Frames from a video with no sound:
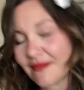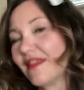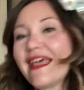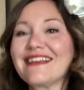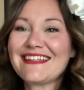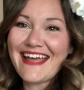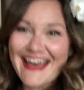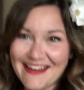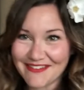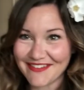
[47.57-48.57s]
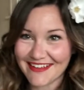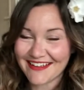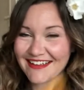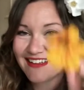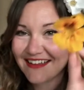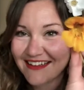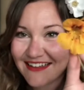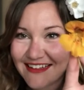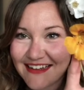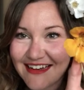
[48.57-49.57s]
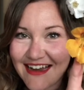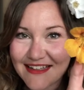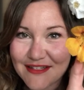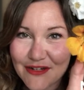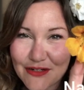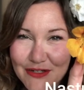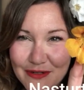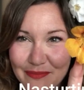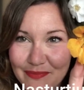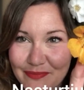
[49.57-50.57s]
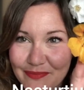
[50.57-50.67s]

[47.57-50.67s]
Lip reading: Next I have nasturtium.